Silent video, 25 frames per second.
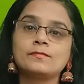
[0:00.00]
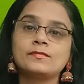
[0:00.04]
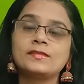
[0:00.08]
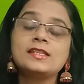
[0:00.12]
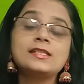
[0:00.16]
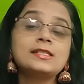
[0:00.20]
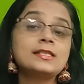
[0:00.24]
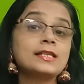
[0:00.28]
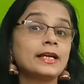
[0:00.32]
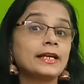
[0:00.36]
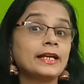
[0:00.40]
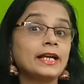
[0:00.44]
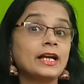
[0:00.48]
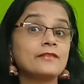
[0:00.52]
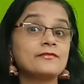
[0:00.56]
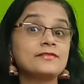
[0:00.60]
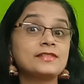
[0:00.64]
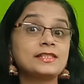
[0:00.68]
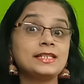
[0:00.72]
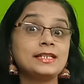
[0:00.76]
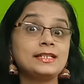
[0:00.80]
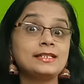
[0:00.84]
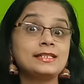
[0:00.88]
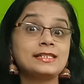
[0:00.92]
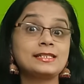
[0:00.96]
This I have
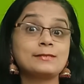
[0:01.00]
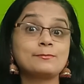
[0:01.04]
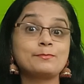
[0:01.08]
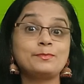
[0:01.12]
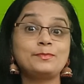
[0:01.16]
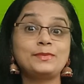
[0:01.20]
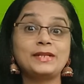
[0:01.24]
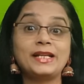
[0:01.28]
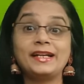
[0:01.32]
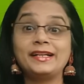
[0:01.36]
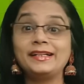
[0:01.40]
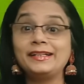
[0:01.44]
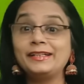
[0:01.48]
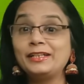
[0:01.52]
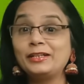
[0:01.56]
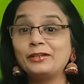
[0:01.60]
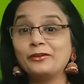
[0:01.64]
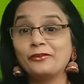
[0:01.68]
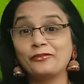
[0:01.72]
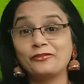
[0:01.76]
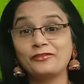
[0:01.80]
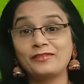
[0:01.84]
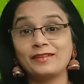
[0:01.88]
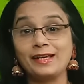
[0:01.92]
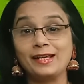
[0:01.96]
seen plenty
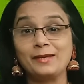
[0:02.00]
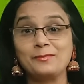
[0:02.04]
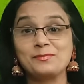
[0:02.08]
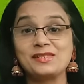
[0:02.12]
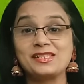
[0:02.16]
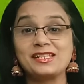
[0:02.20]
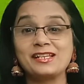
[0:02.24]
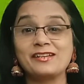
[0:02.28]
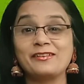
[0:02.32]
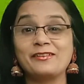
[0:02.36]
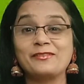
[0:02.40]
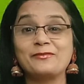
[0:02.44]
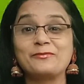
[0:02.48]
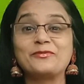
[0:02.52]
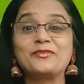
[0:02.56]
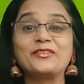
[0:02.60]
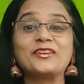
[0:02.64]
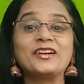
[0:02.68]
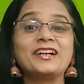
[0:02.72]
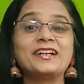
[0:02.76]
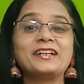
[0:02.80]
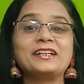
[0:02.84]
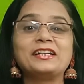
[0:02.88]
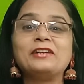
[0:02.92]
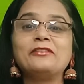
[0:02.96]
of times, the
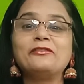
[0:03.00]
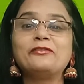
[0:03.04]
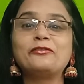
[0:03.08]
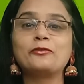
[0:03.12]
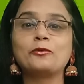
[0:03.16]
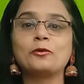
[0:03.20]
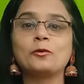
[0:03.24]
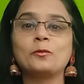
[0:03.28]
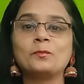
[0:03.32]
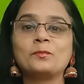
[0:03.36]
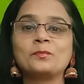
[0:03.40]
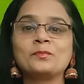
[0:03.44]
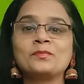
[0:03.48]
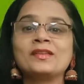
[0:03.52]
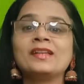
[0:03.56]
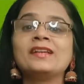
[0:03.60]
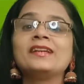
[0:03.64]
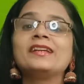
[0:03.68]
word info.